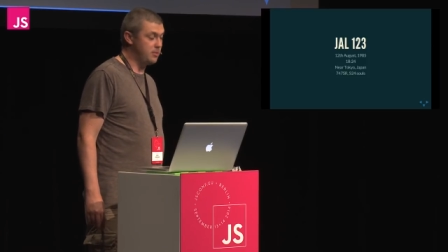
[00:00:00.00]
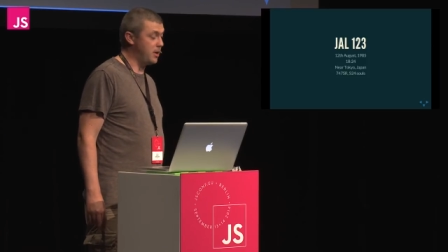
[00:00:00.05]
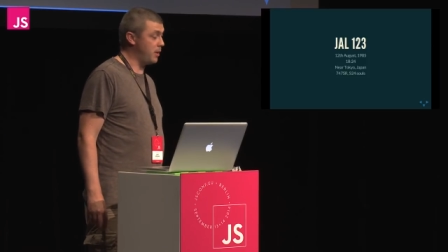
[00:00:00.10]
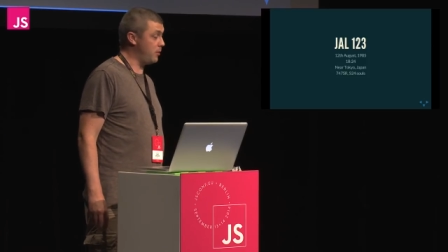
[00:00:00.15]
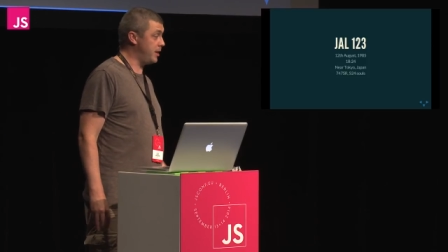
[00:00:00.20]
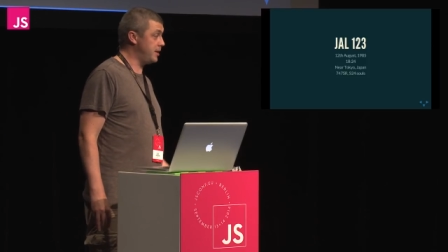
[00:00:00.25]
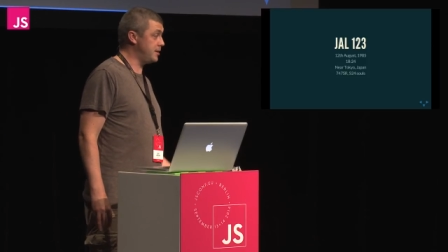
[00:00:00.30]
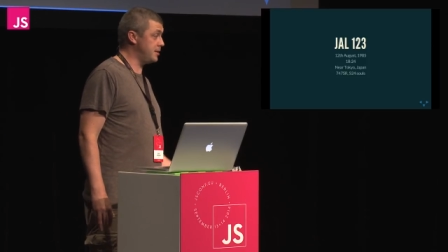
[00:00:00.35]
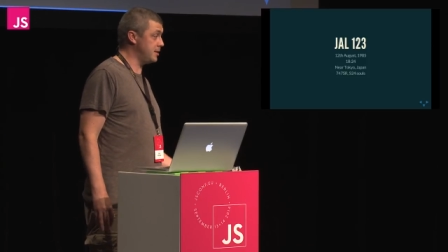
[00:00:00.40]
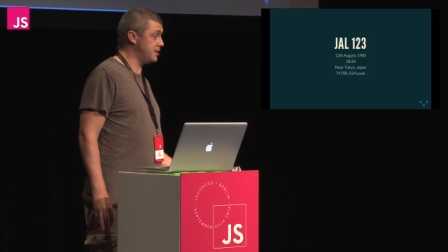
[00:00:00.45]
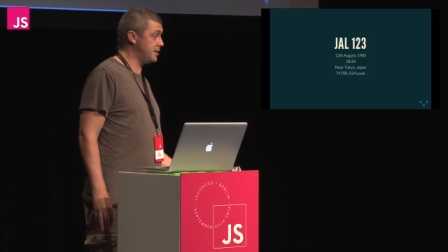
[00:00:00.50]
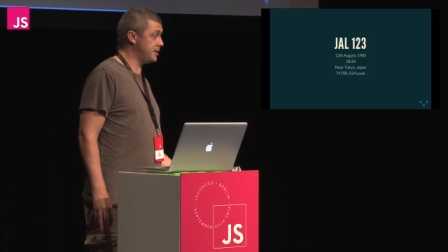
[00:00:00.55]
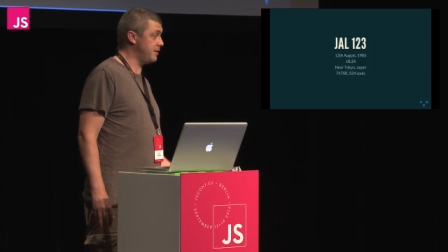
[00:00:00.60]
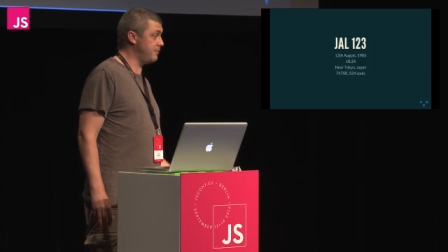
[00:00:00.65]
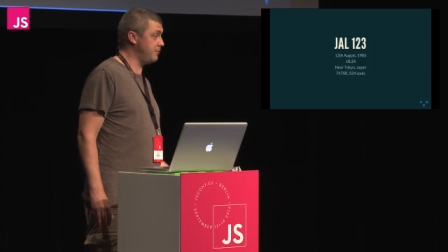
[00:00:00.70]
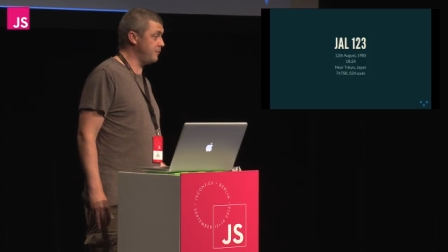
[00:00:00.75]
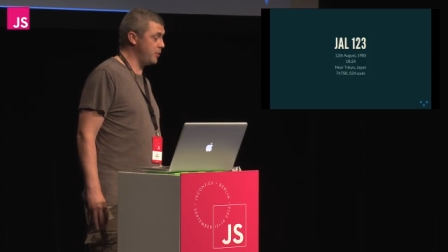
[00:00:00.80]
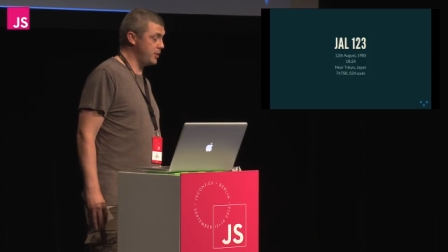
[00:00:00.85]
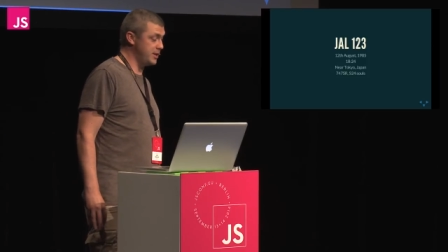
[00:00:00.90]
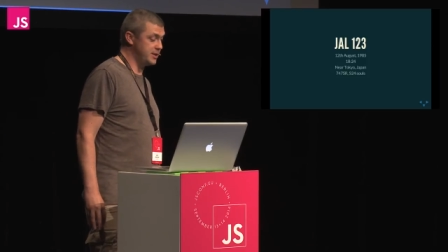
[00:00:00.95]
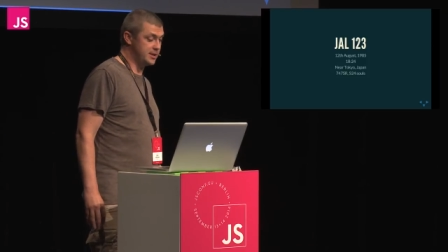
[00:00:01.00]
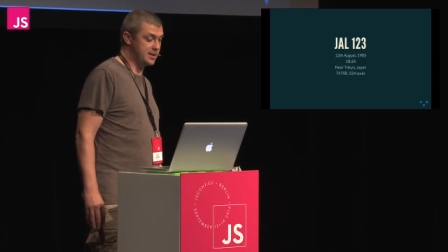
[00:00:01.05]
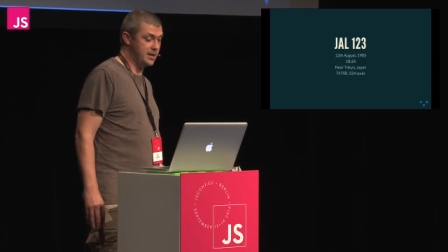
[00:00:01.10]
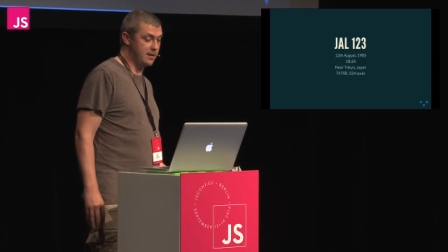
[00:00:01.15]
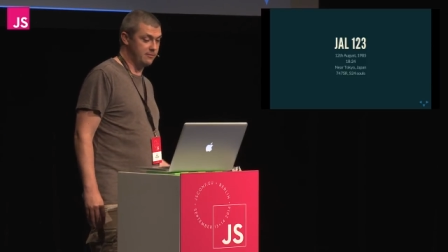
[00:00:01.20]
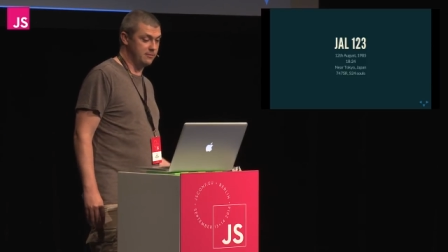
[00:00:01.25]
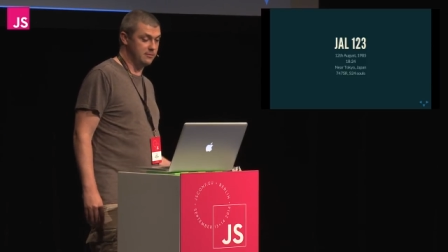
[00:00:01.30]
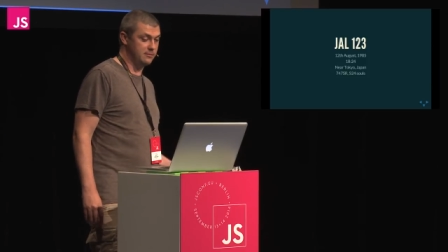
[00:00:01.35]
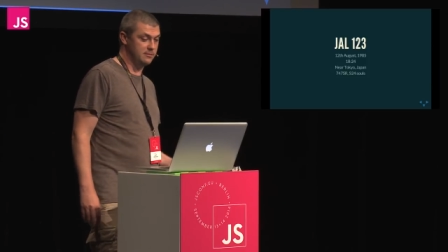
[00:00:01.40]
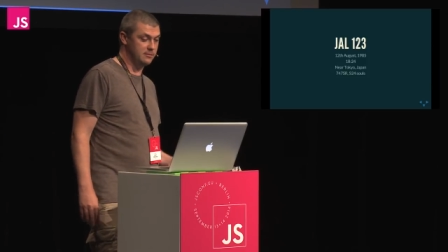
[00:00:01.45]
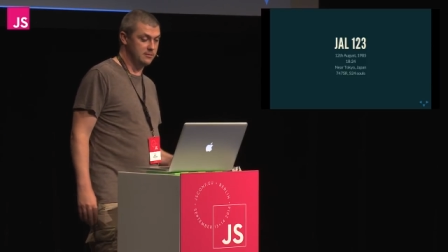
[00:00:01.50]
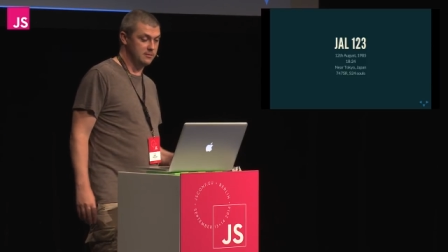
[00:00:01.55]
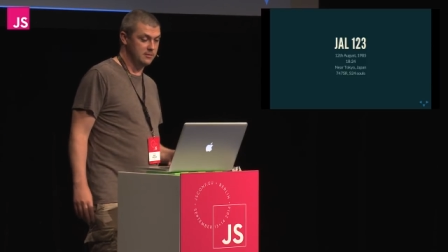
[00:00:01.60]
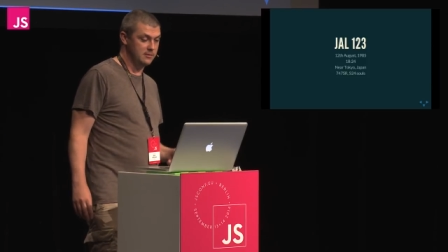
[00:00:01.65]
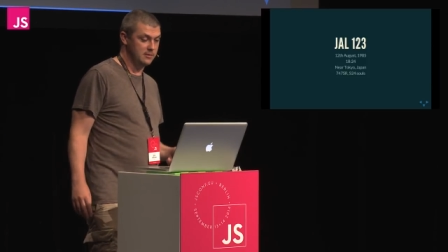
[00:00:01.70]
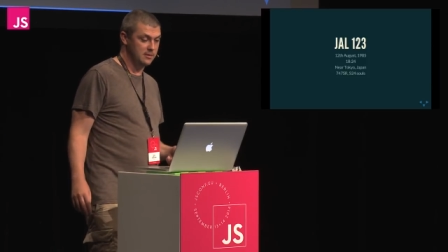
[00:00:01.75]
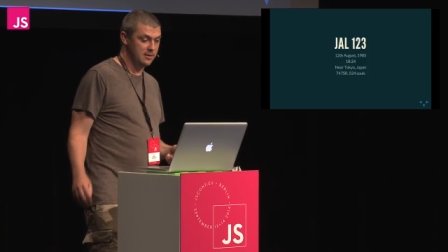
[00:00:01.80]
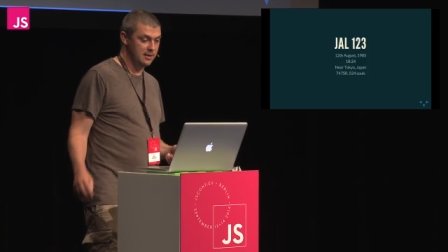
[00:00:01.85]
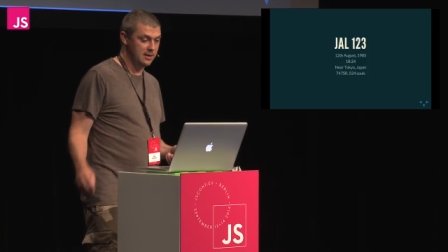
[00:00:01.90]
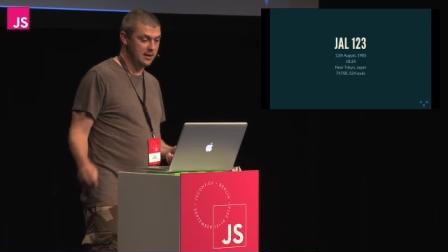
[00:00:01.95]
By the way, it's a 747
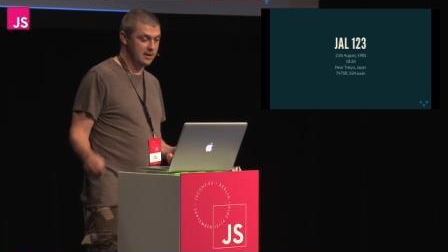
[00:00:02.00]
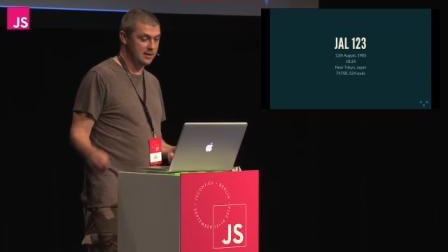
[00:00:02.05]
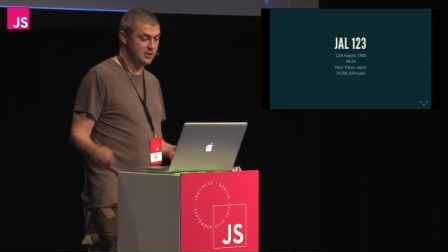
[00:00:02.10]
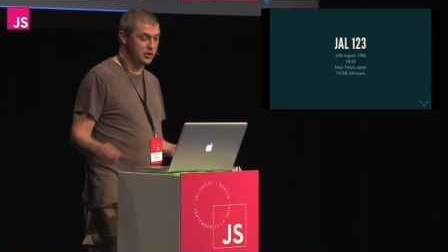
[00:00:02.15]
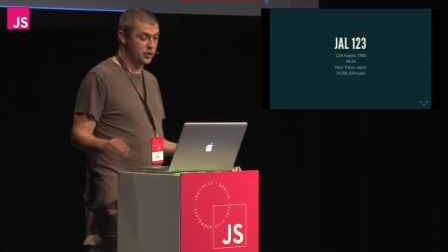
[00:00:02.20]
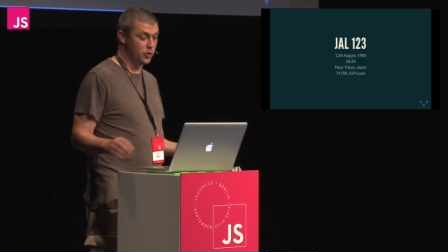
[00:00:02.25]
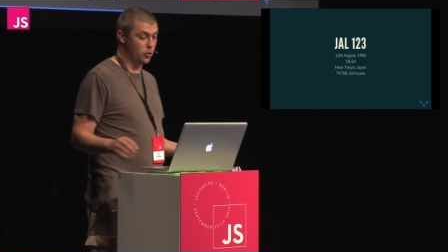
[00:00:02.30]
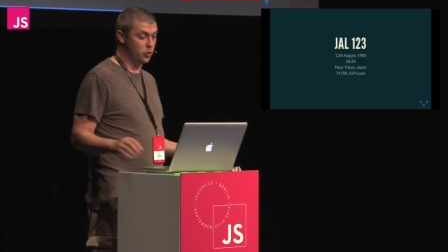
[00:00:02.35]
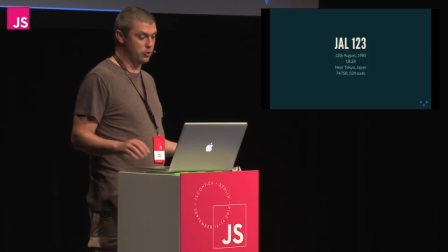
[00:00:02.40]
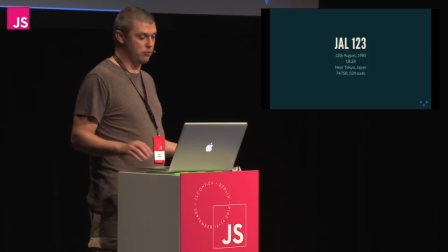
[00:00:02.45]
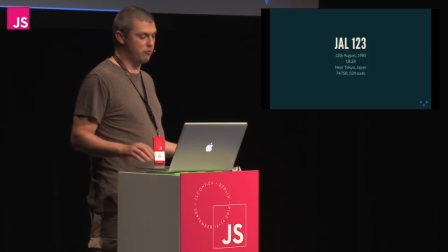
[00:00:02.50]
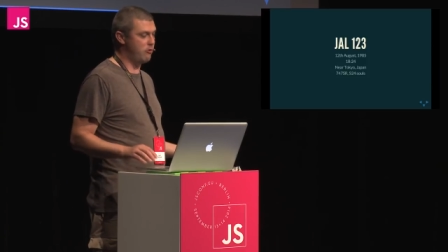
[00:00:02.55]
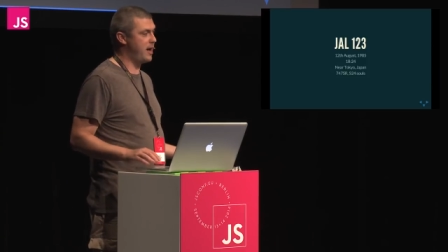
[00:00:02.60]
short